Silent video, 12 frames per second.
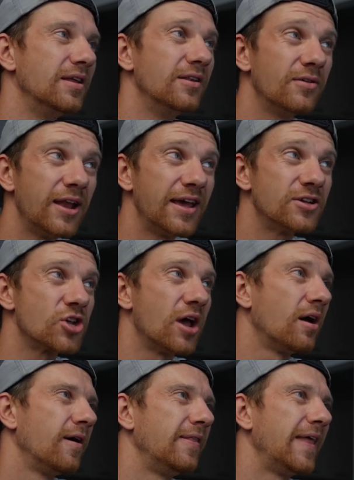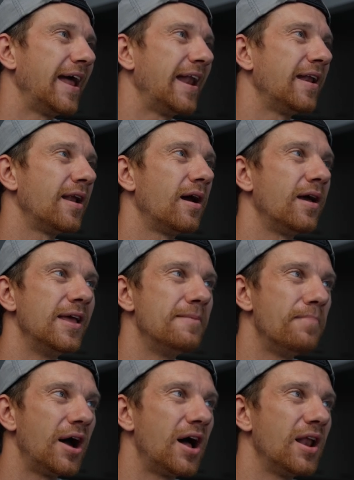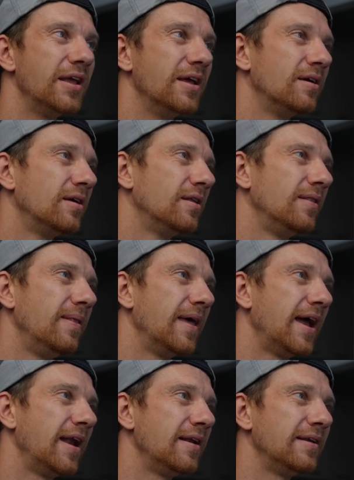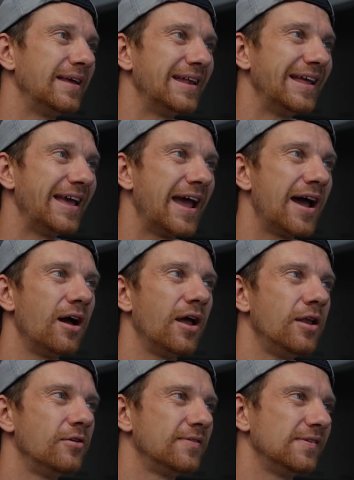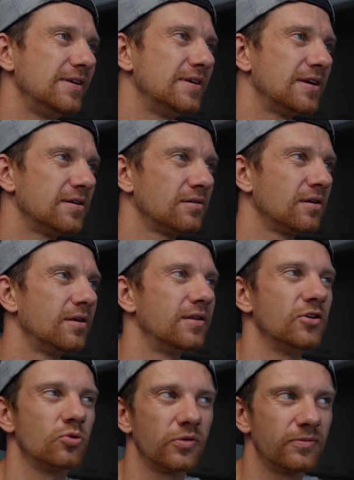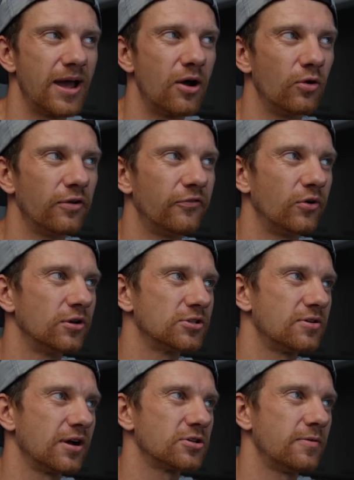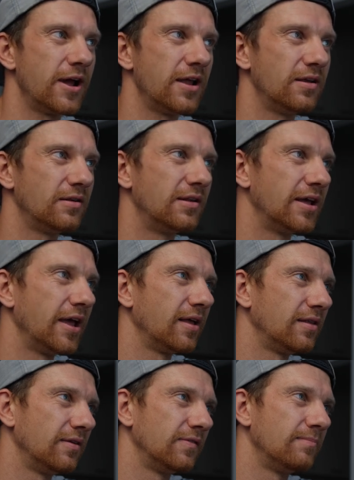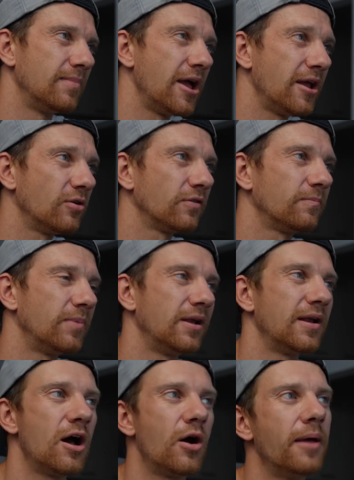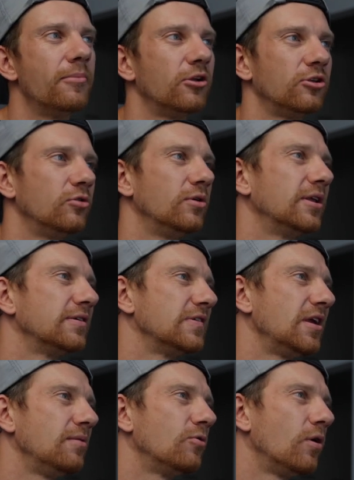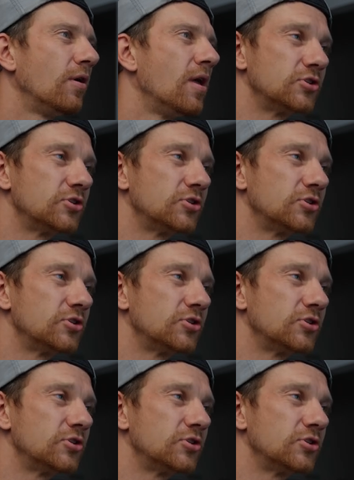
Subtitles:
Indonesia, then in Bali, then Gili Air. And you see here, this was my older photo structure where I did like this minus, but now I'm not doing this anymore.